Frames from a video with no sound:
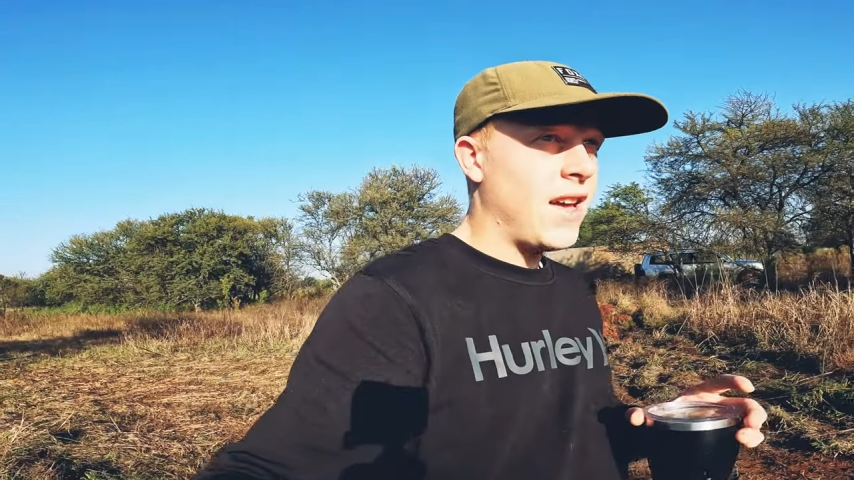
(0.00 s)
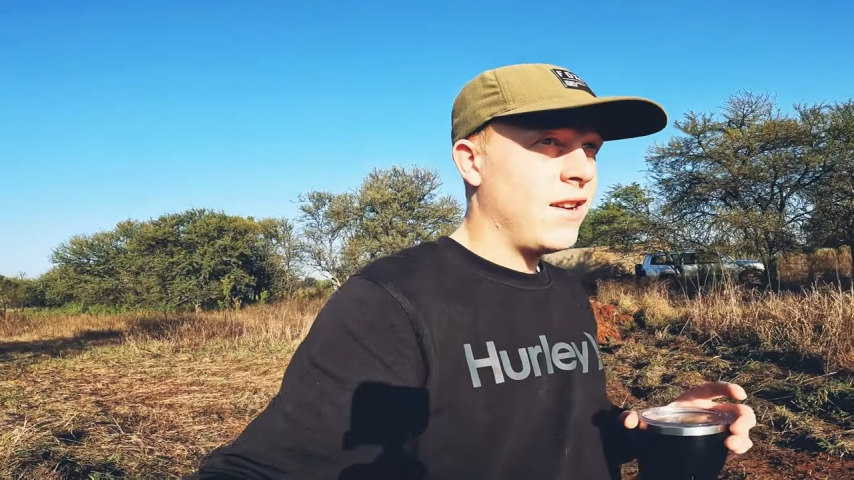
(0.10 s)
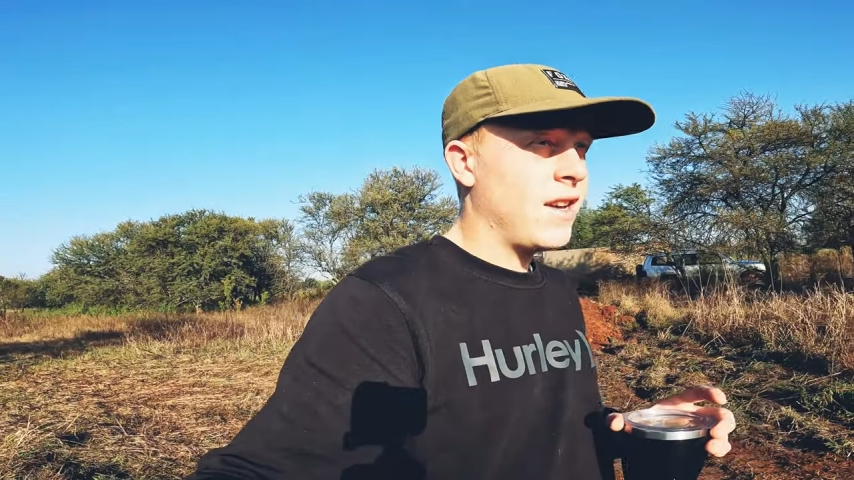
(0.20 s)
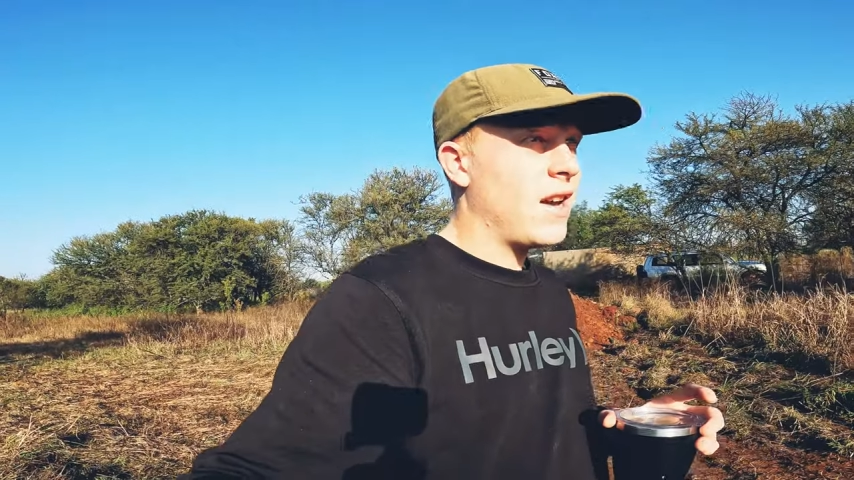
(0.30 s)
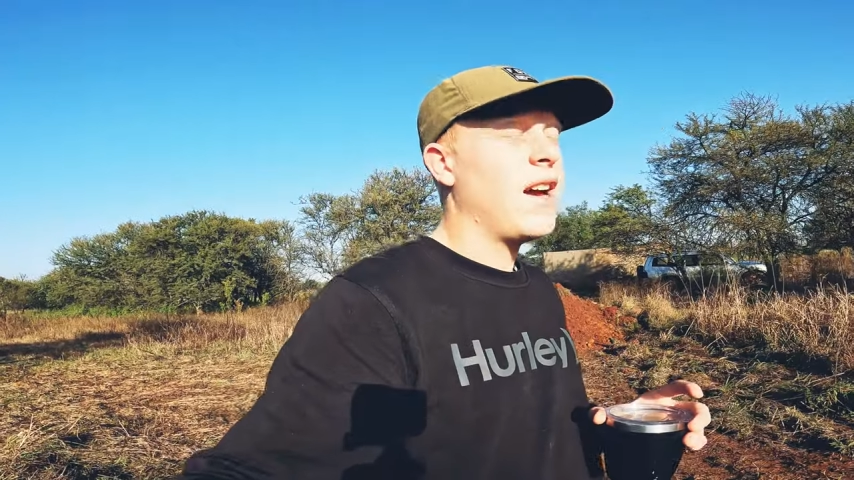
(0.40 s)

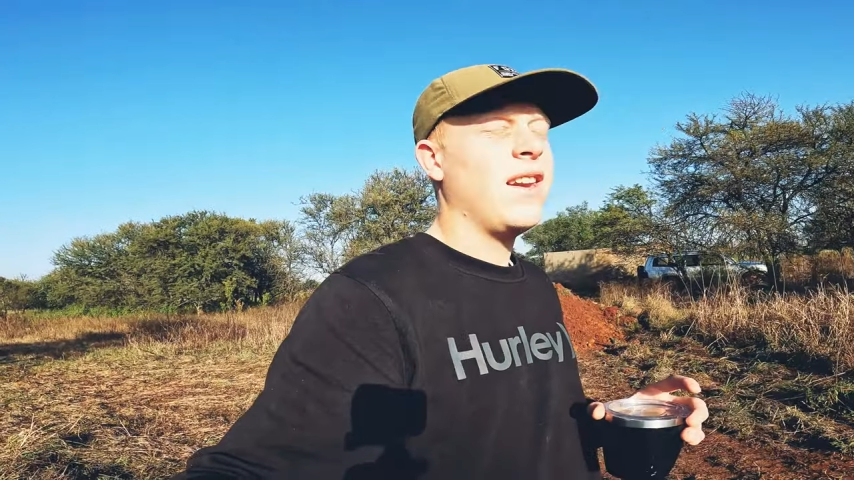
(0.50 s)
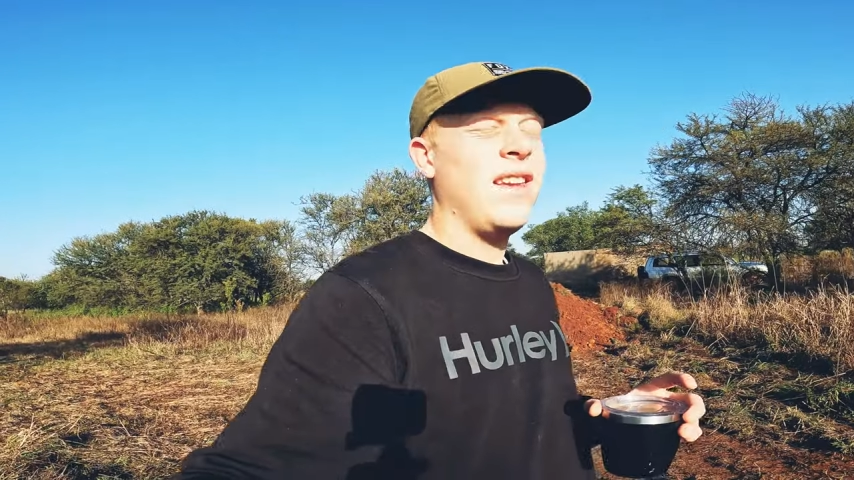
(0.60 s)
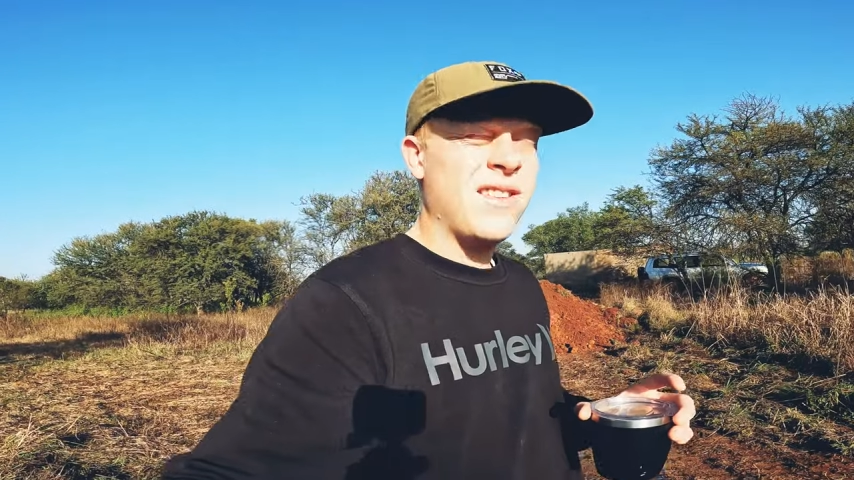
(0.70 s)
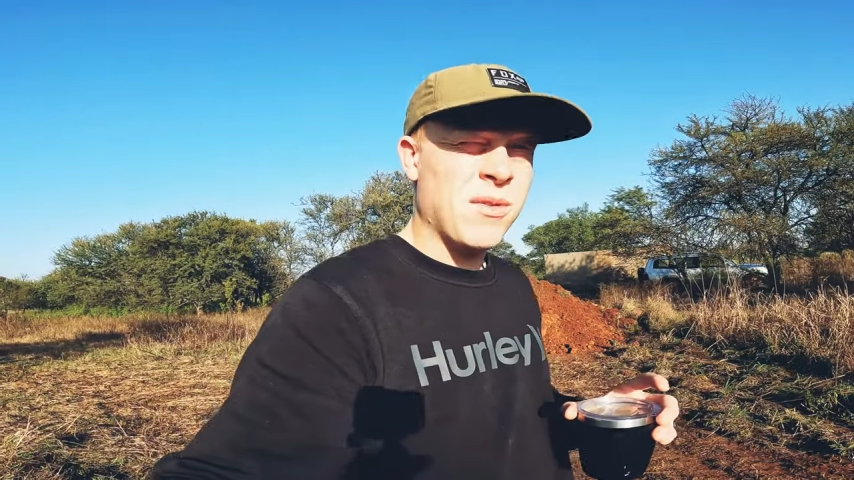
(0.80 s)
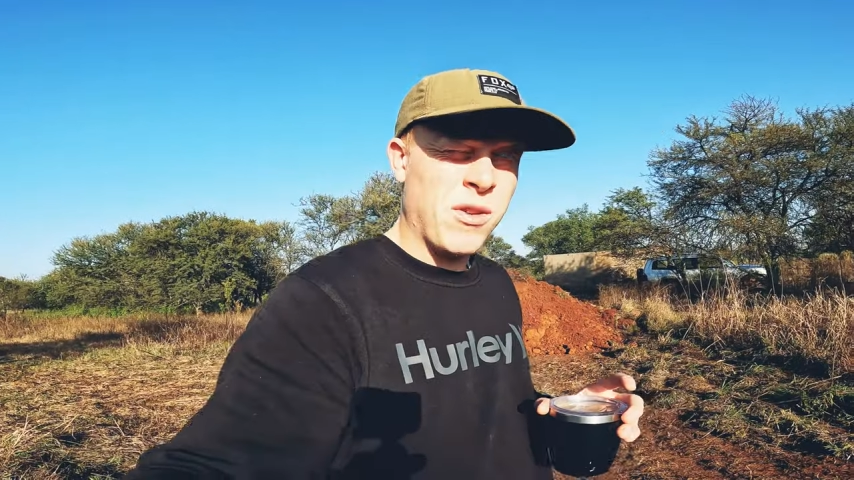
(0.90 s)
and I
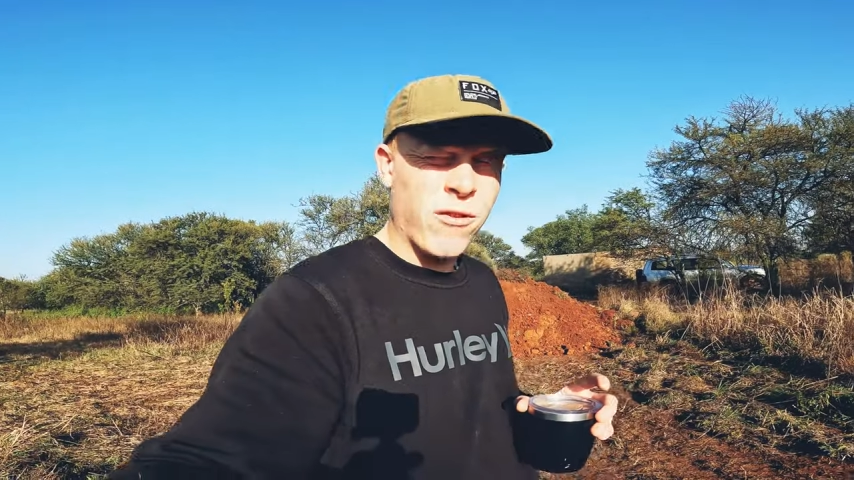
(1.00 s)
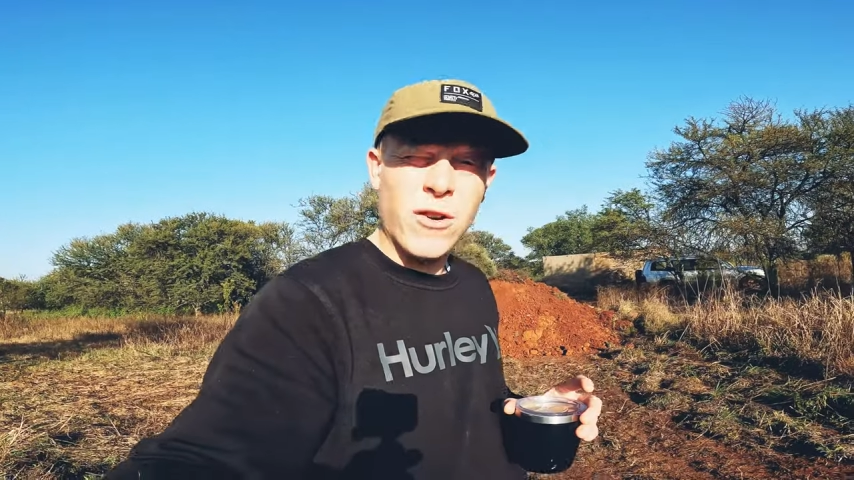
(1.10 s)
need to be